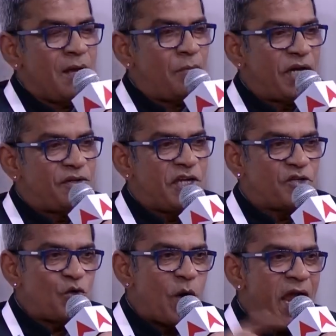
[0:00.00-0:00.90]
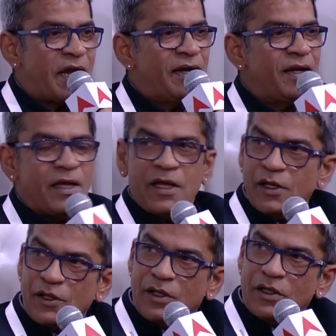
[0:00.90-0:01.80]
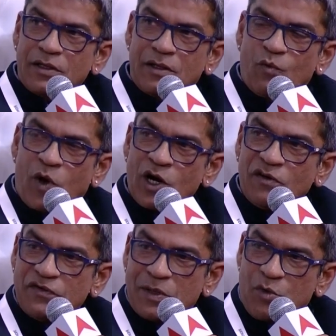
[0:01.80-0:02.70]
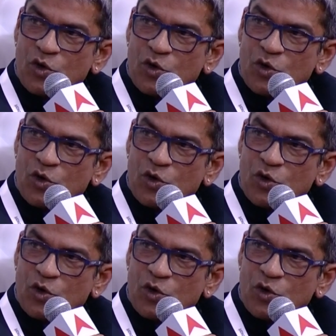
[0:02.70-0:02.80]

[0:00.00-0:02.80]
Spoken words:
But just to end, one of the